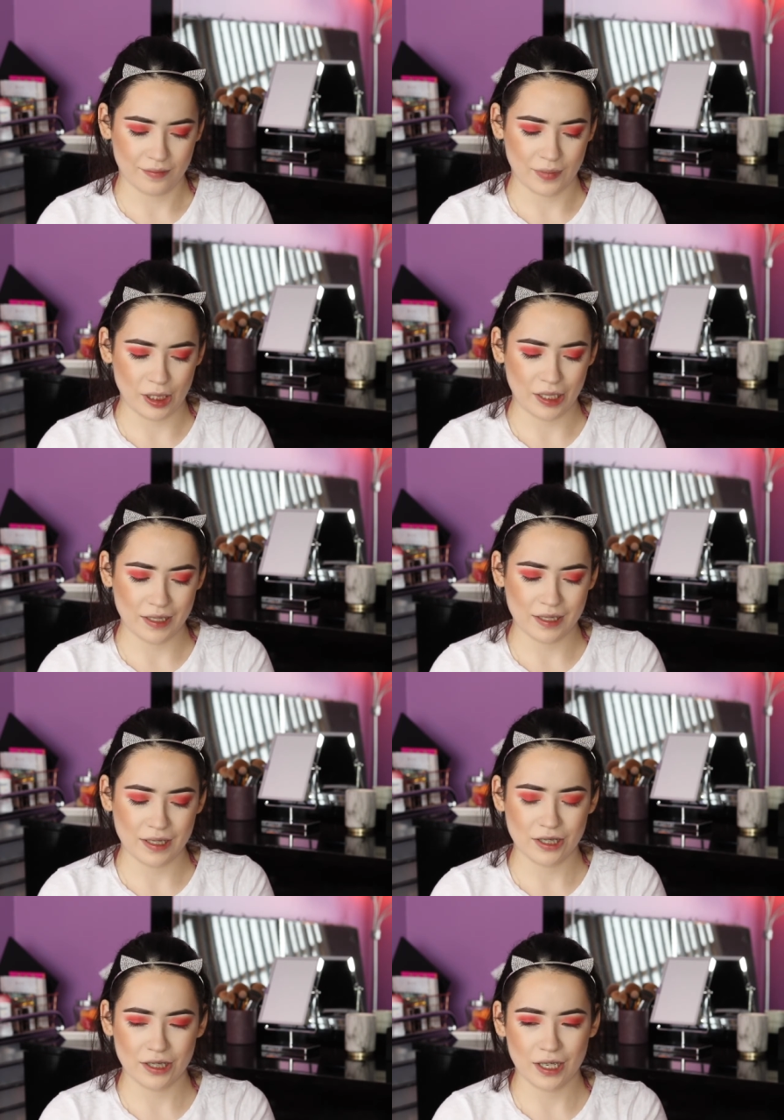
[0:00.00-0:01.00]
burgundy
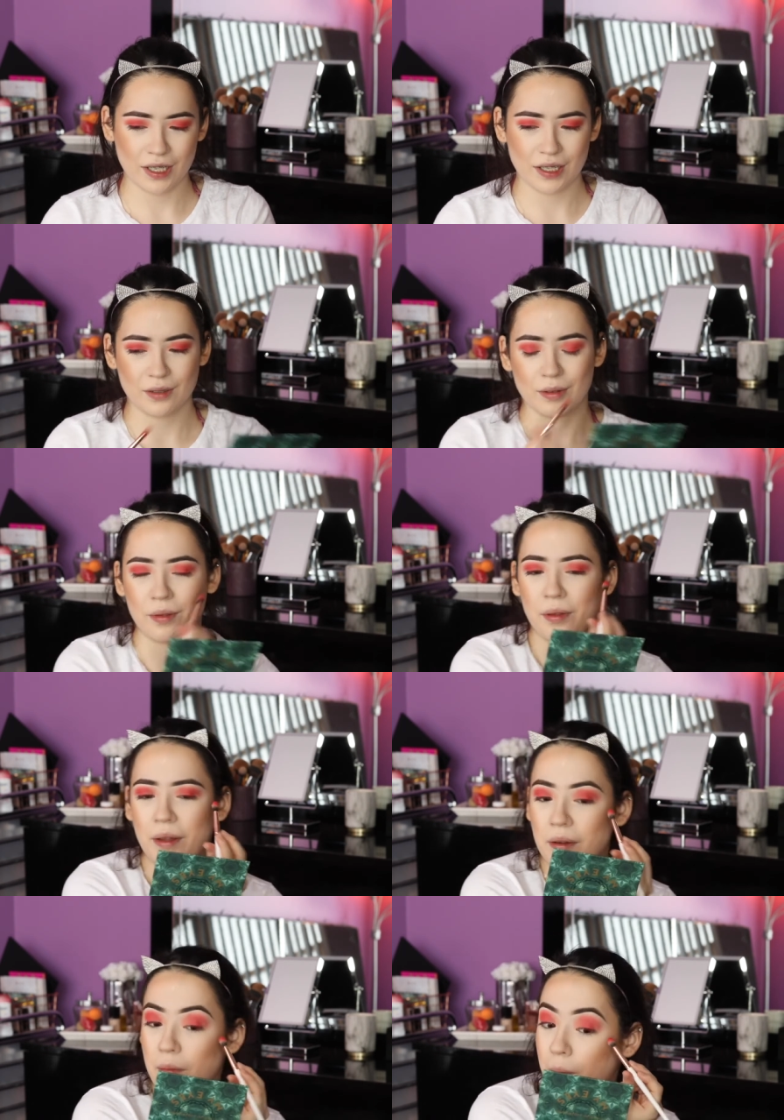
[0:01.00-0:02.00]
shade with like